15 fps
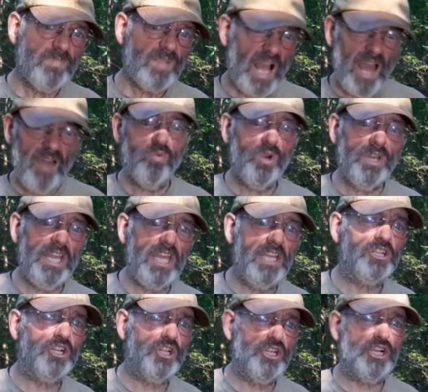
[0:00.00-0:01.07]
I've went ahead
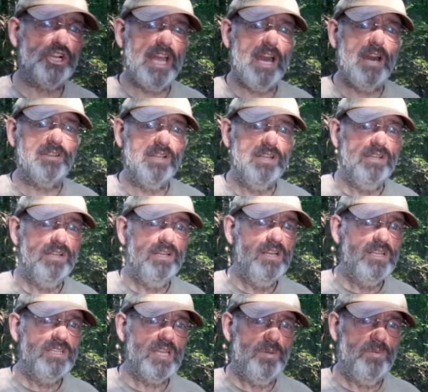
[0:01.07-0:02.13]
and cleared out
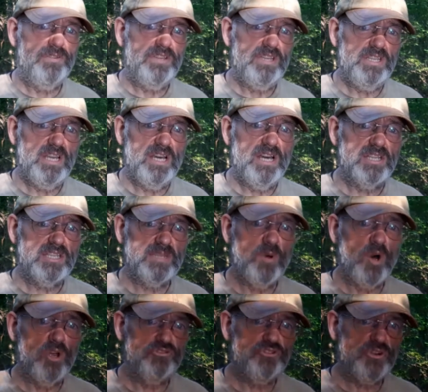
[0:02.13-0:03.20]
some of the
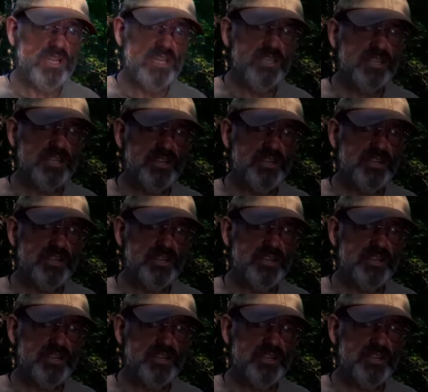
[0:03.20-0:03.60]
small trees that